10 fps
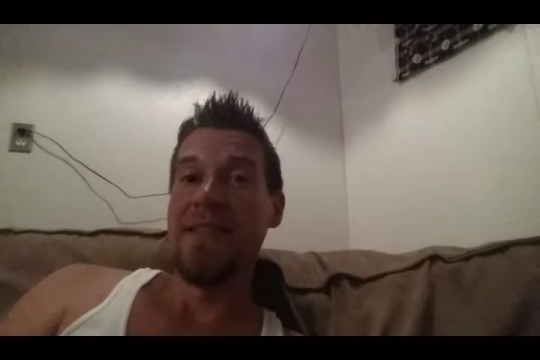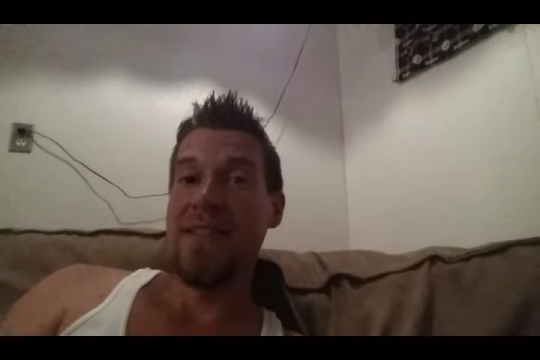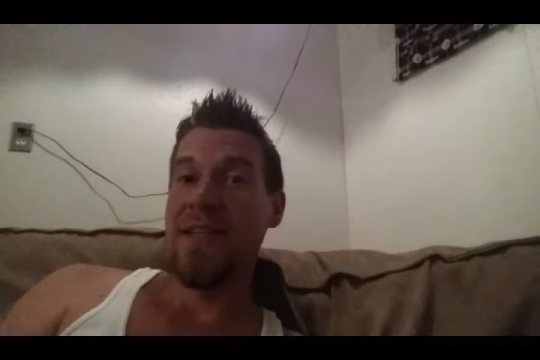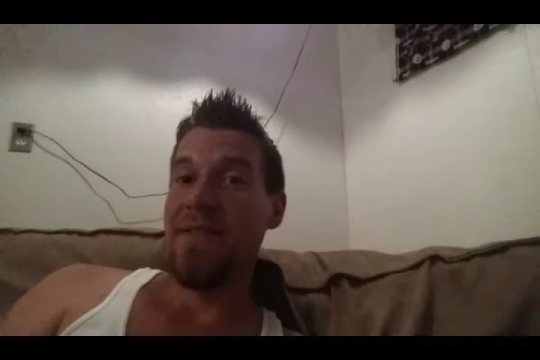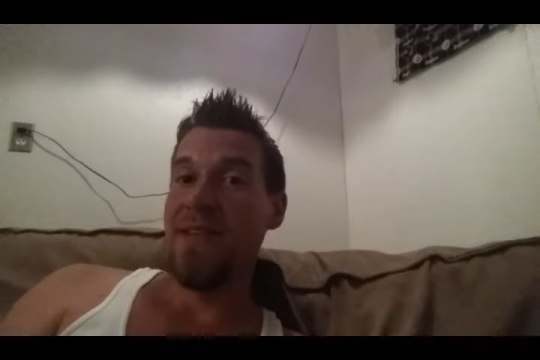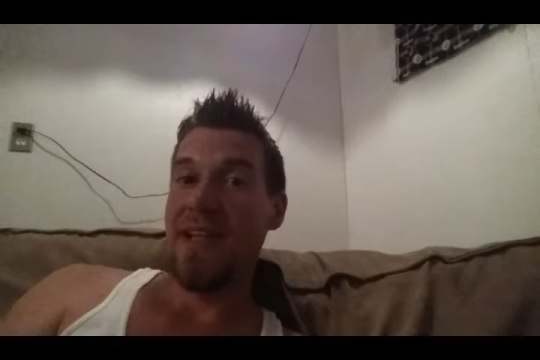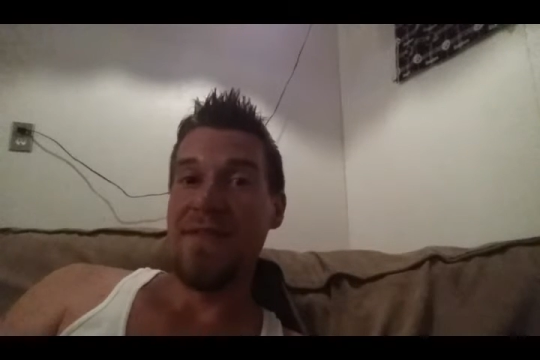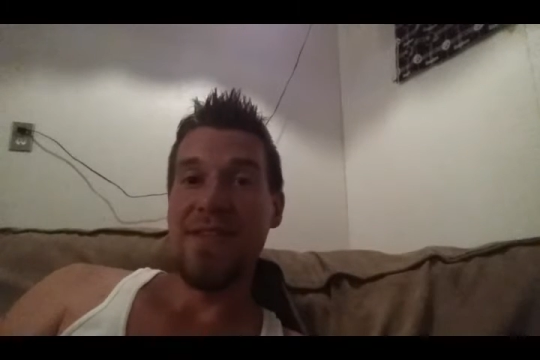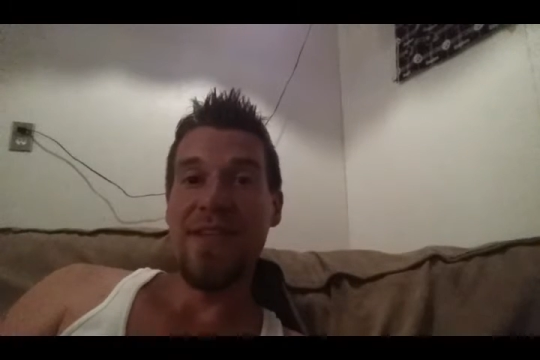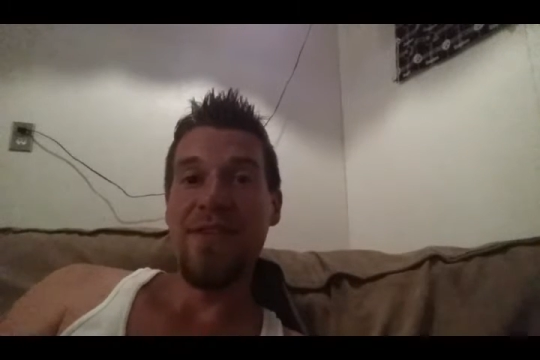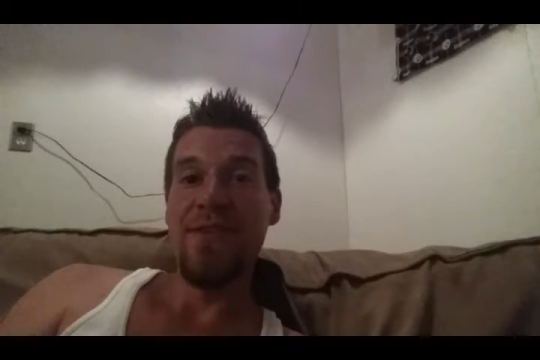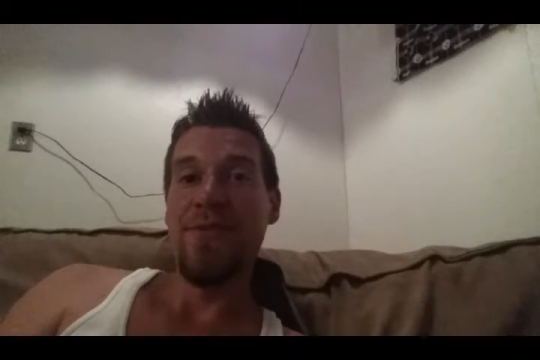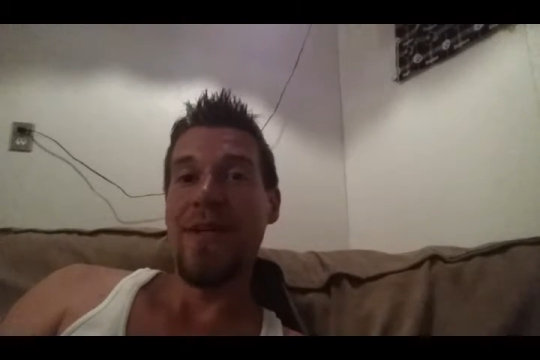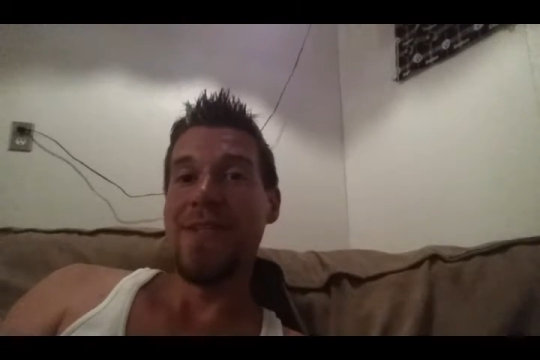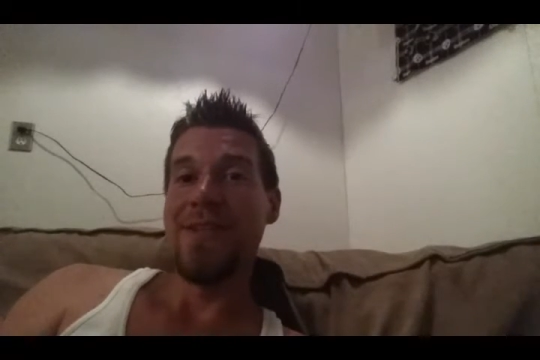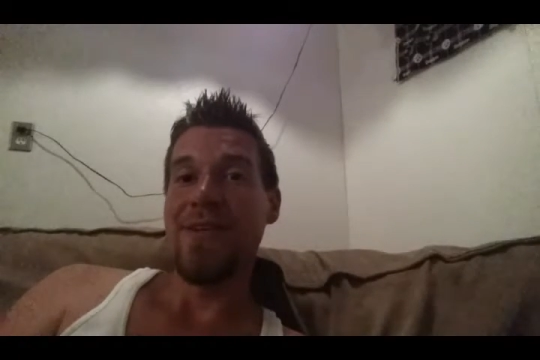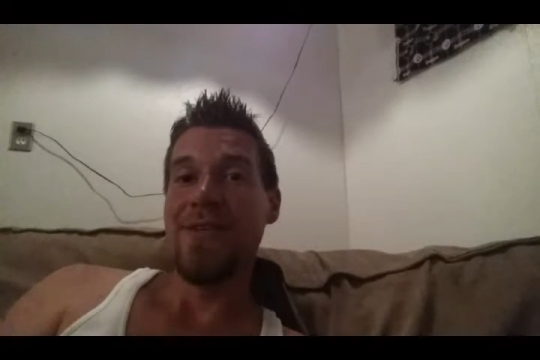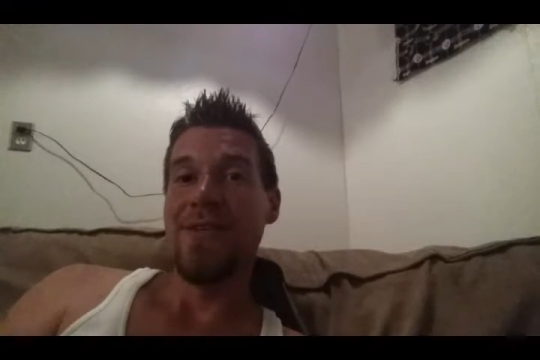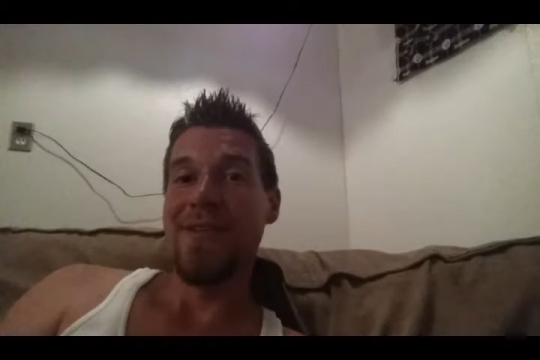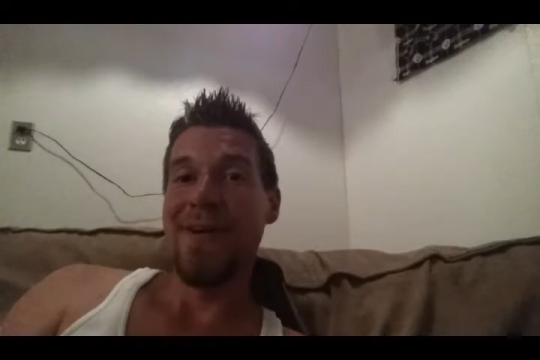Steve loves to do
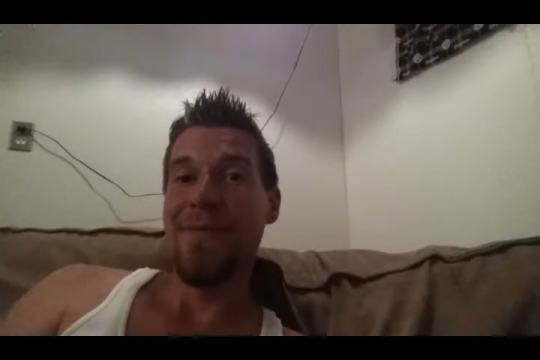research.